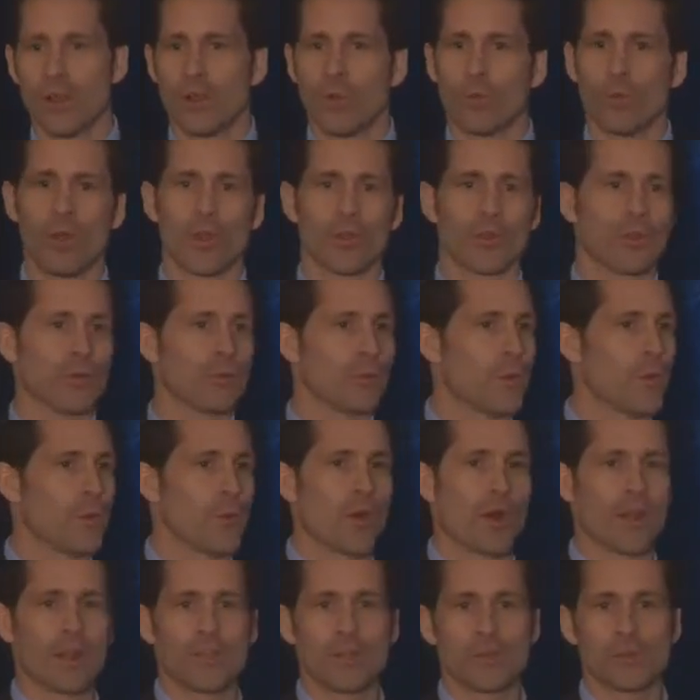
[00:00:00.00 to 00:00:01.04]
whether we
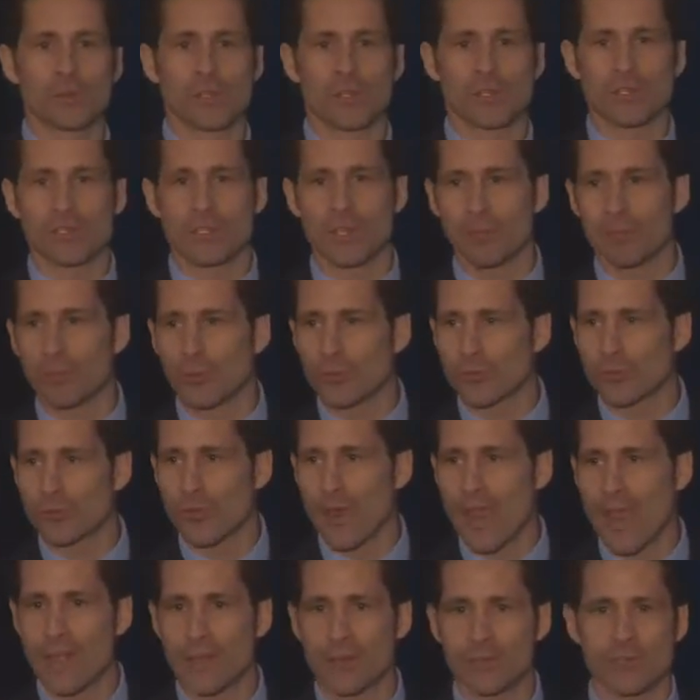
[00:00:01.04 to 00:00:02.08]
want to use a simple
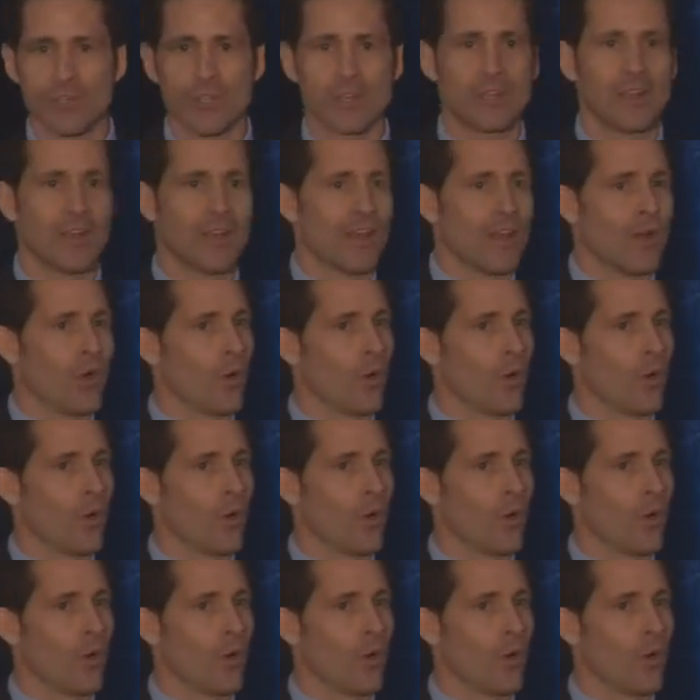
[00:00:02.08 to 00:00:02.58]
strategy